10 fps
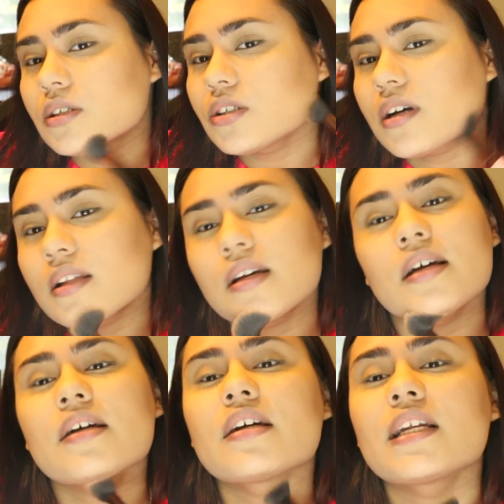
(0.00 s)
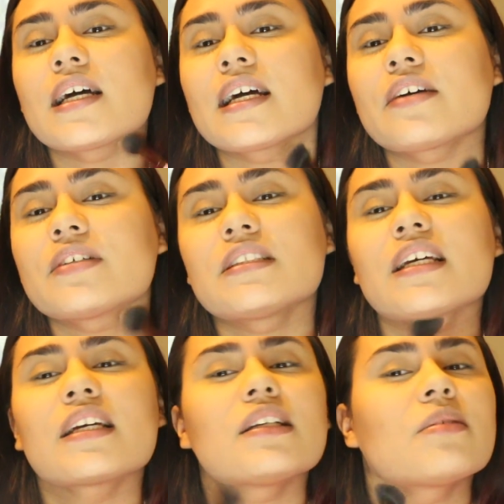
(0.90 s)
Jawline, I always
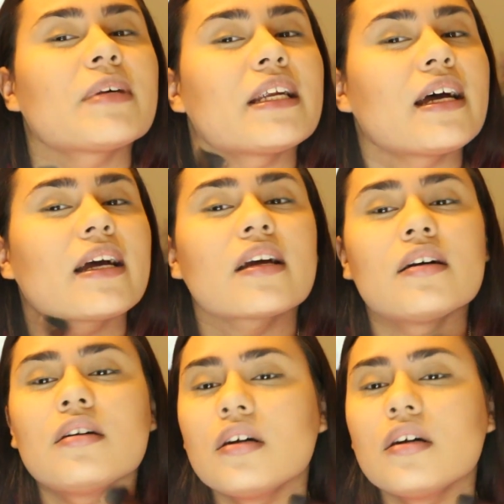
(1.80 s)
take it to my neck.